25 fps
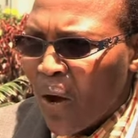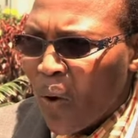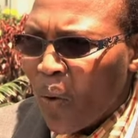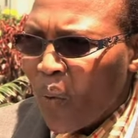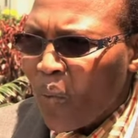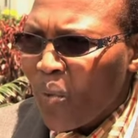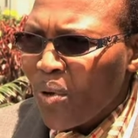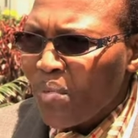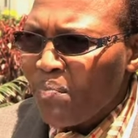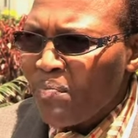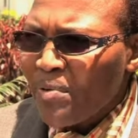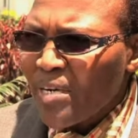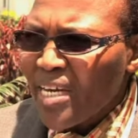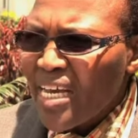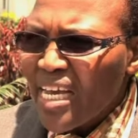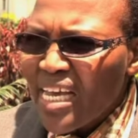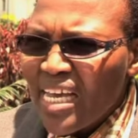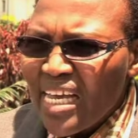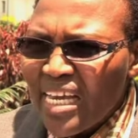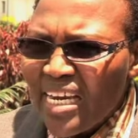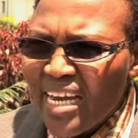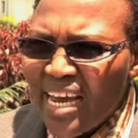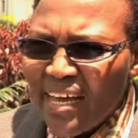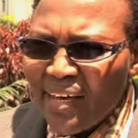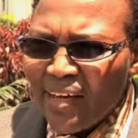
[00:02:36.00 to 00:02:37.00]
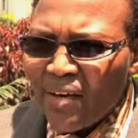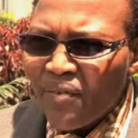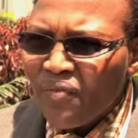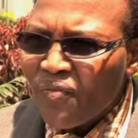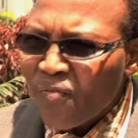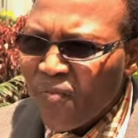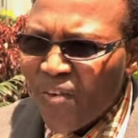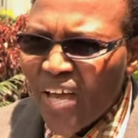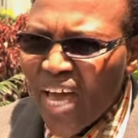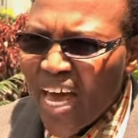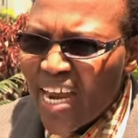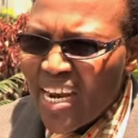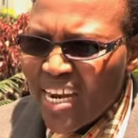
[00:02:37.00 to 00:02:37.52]
We bring in
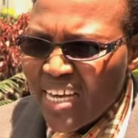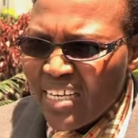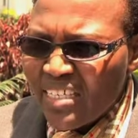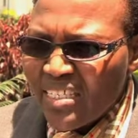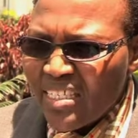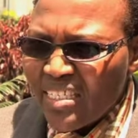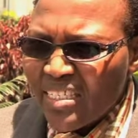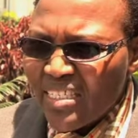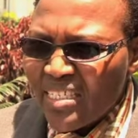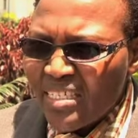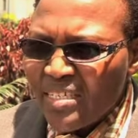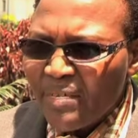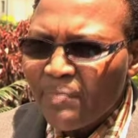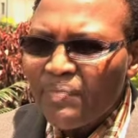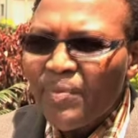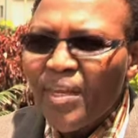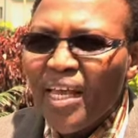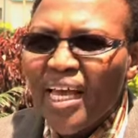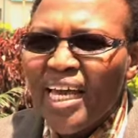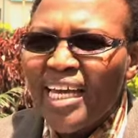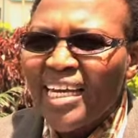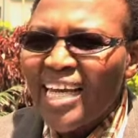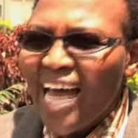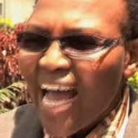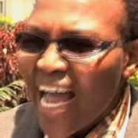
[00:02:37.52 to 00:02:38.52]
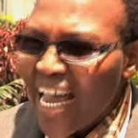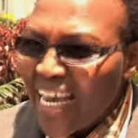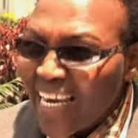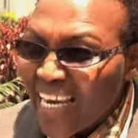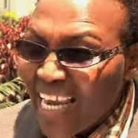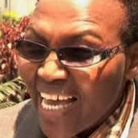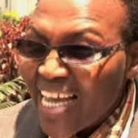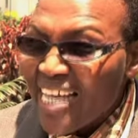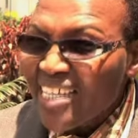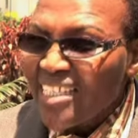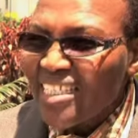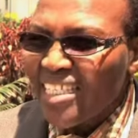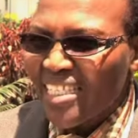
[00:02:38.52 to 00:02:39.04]
fairness and
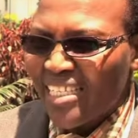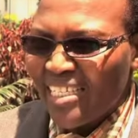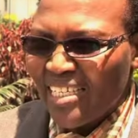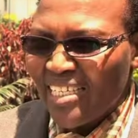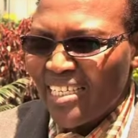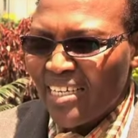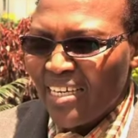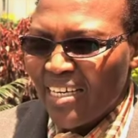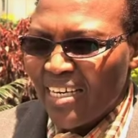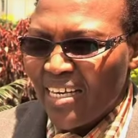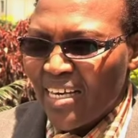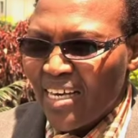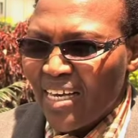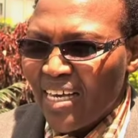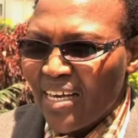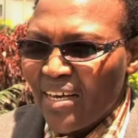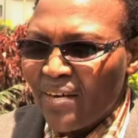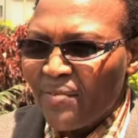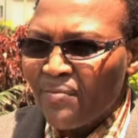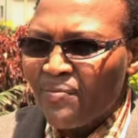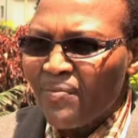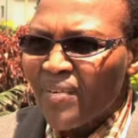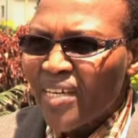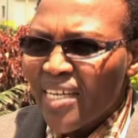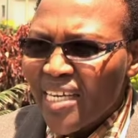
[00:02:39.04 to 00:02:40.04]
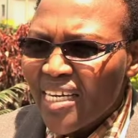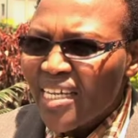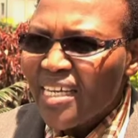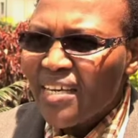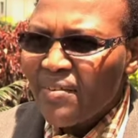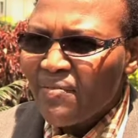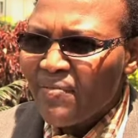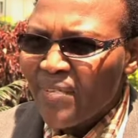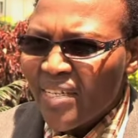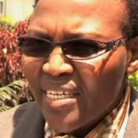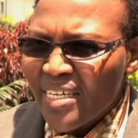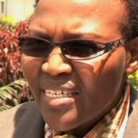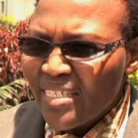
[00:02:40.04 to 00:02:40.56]
highlight it very,
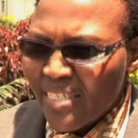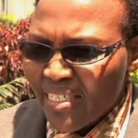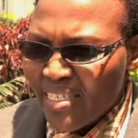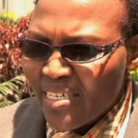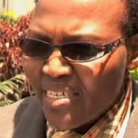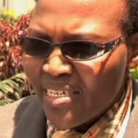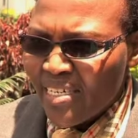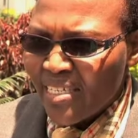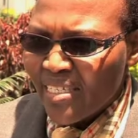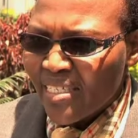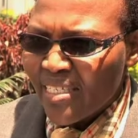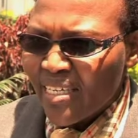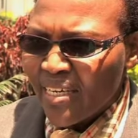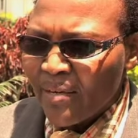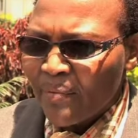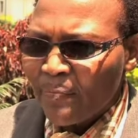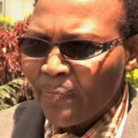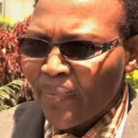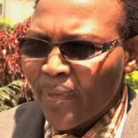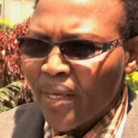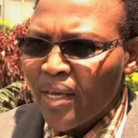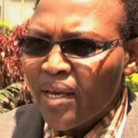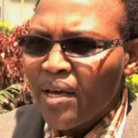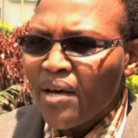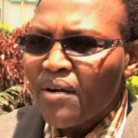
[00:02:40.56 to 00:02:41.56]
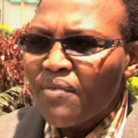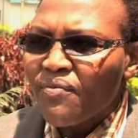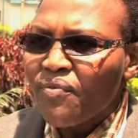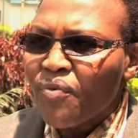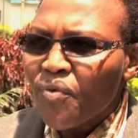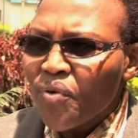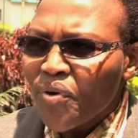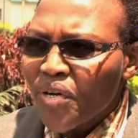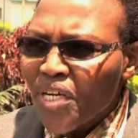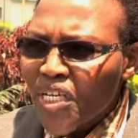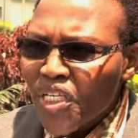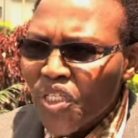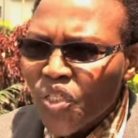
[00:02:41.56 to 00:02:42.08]
very seriously for
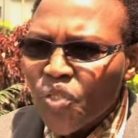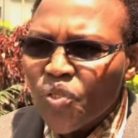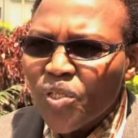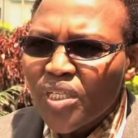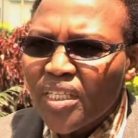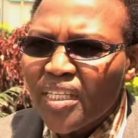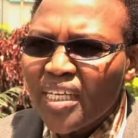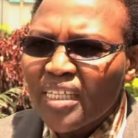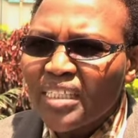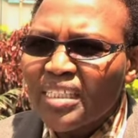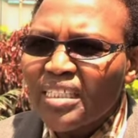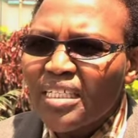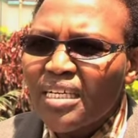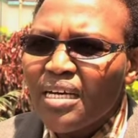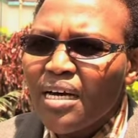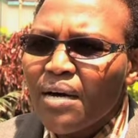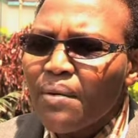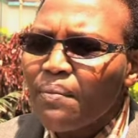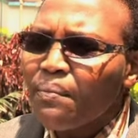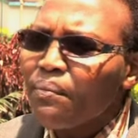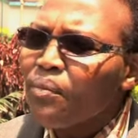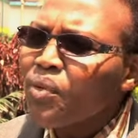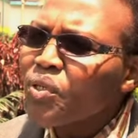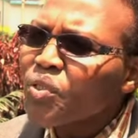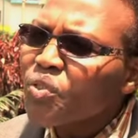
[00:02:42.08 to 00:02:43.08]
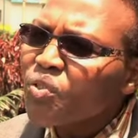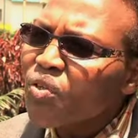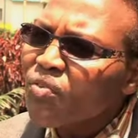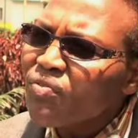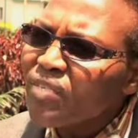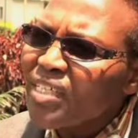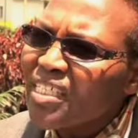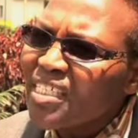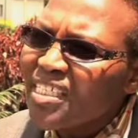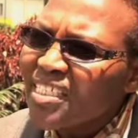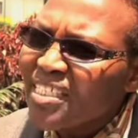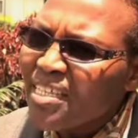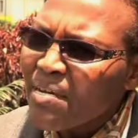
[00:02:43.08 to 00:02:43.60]
reason that most of the
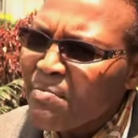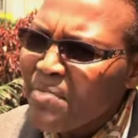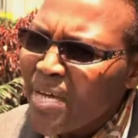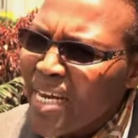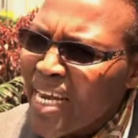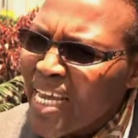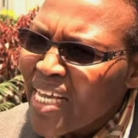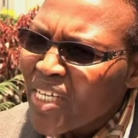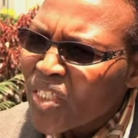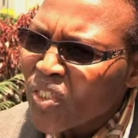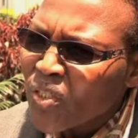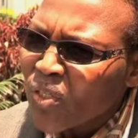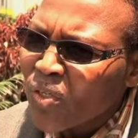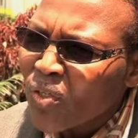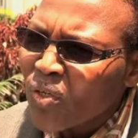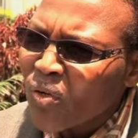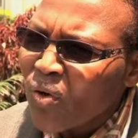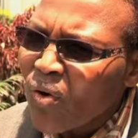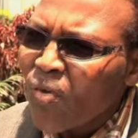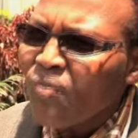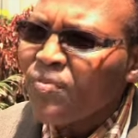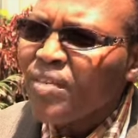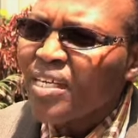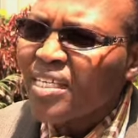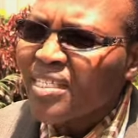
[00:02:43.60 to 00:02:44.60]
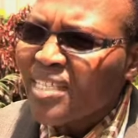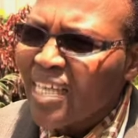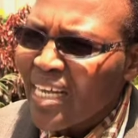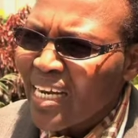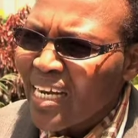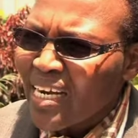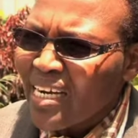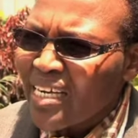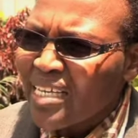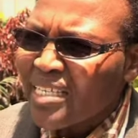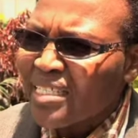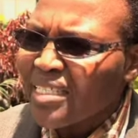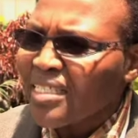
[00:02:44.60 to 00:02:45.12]
determination of the
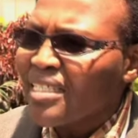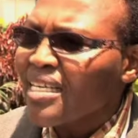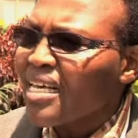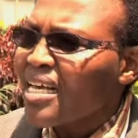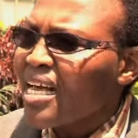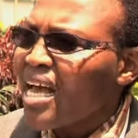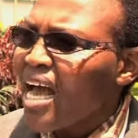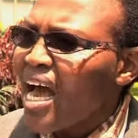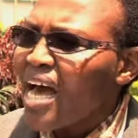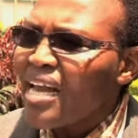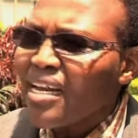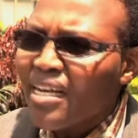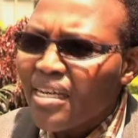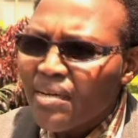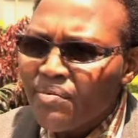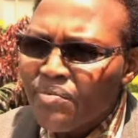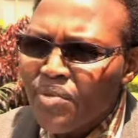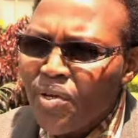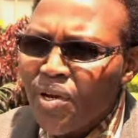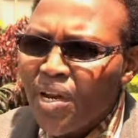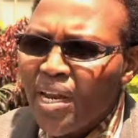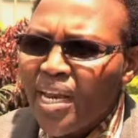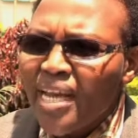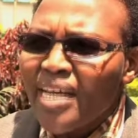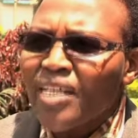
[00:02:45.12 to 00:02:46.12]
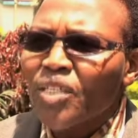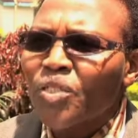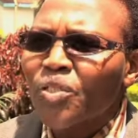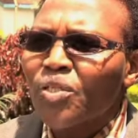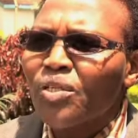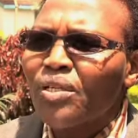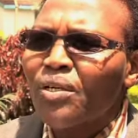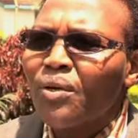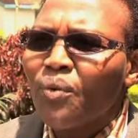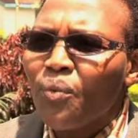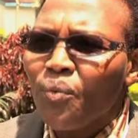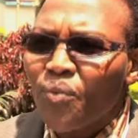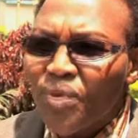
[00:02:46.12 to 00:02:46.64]
salaries and remuneration
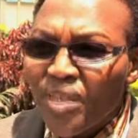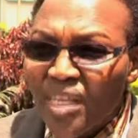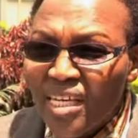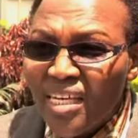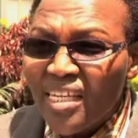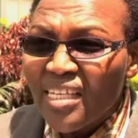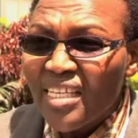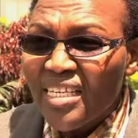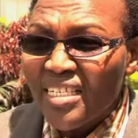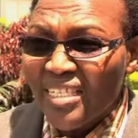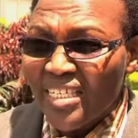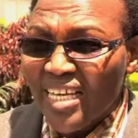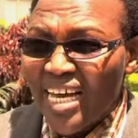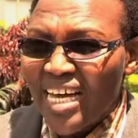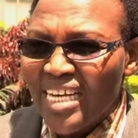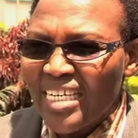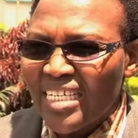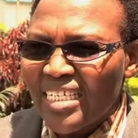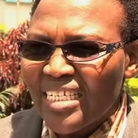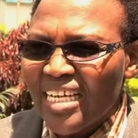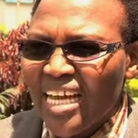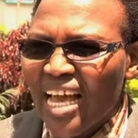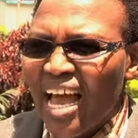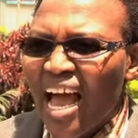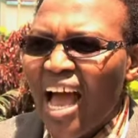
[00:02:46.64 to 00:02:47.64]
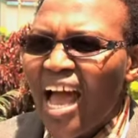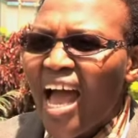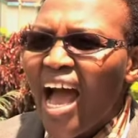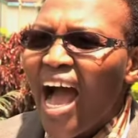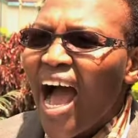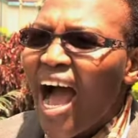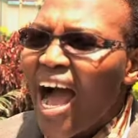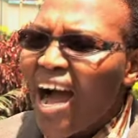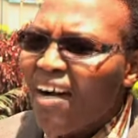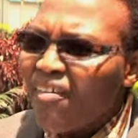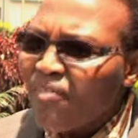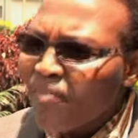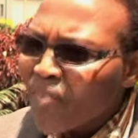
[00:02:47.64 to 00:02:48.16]
within this country
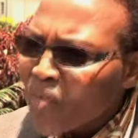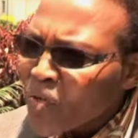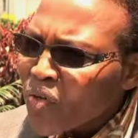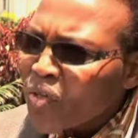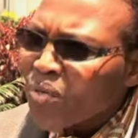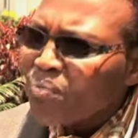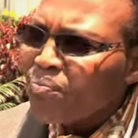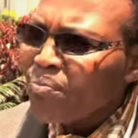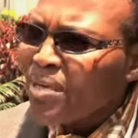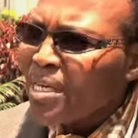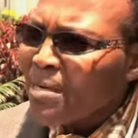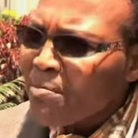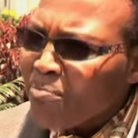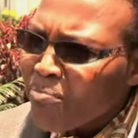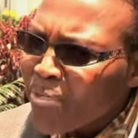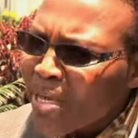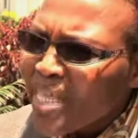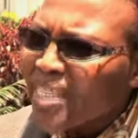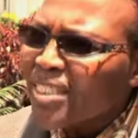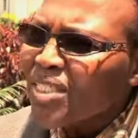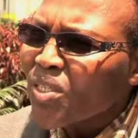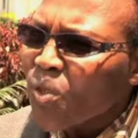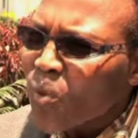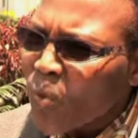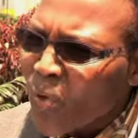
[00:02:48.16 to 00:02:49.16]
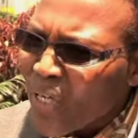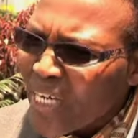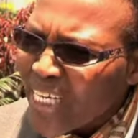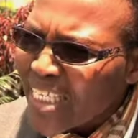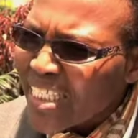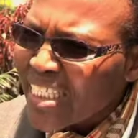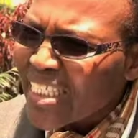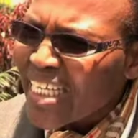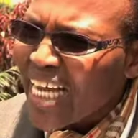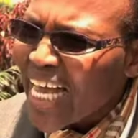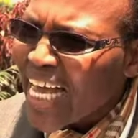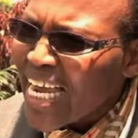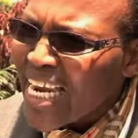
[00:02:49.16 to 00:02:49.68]
have not been based on
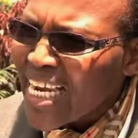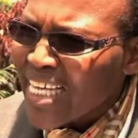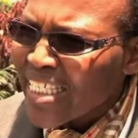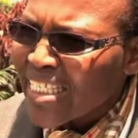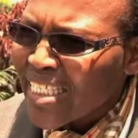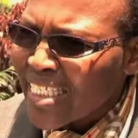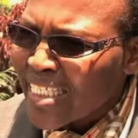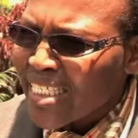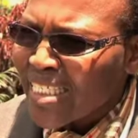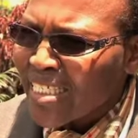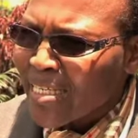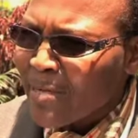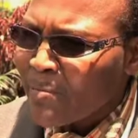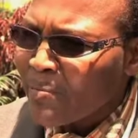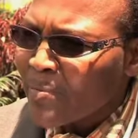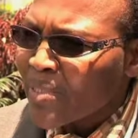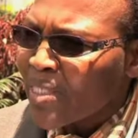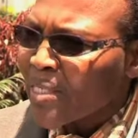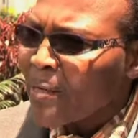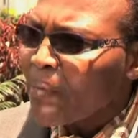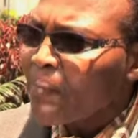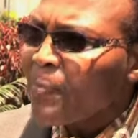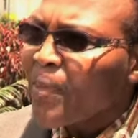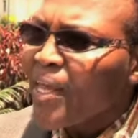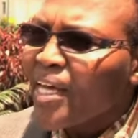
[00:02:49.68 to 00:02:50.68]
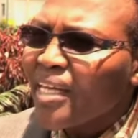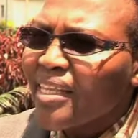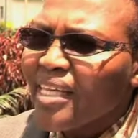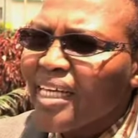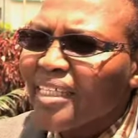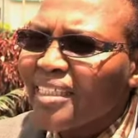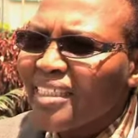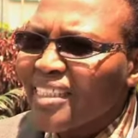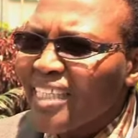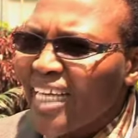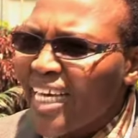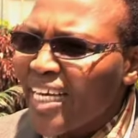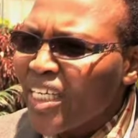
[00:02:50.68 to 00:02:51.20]
any systems that
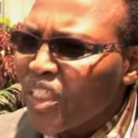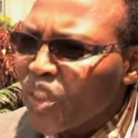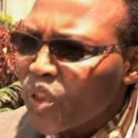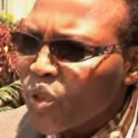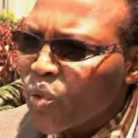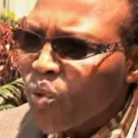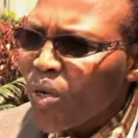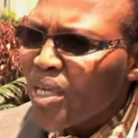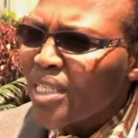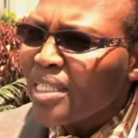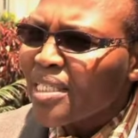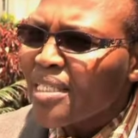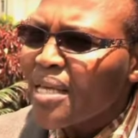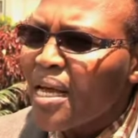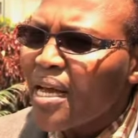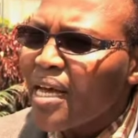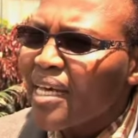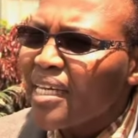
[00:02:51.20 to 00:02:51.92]
ensures